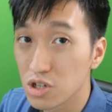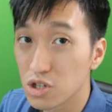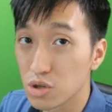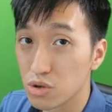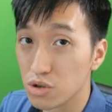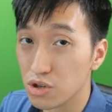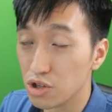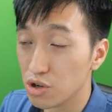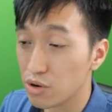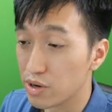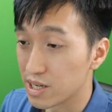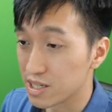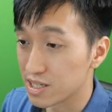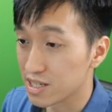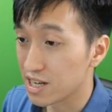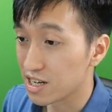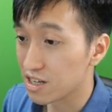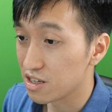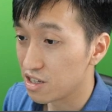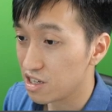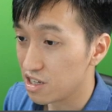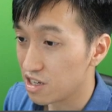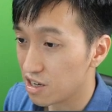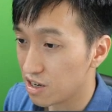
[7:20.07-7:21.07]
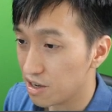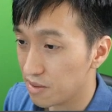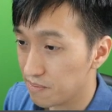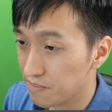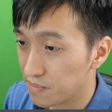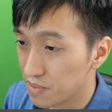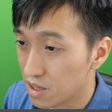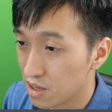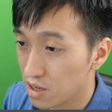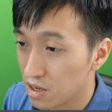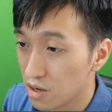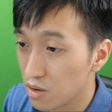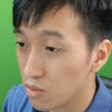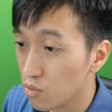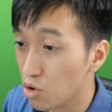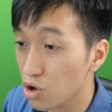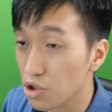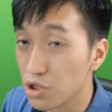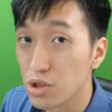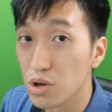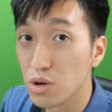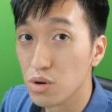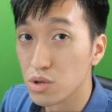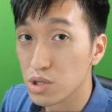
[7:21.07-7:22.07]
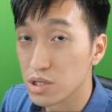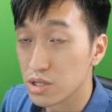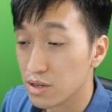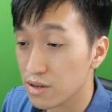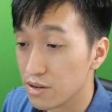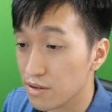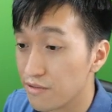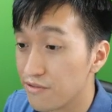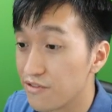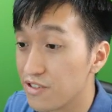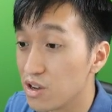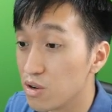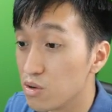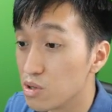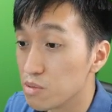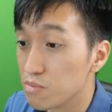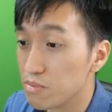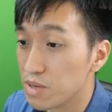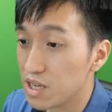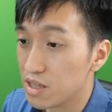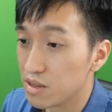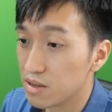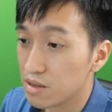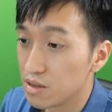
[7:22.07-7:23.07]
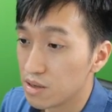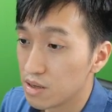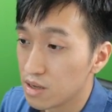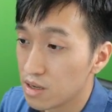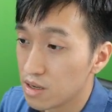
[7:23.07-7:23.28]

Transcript: so you know exactly what those fields mean.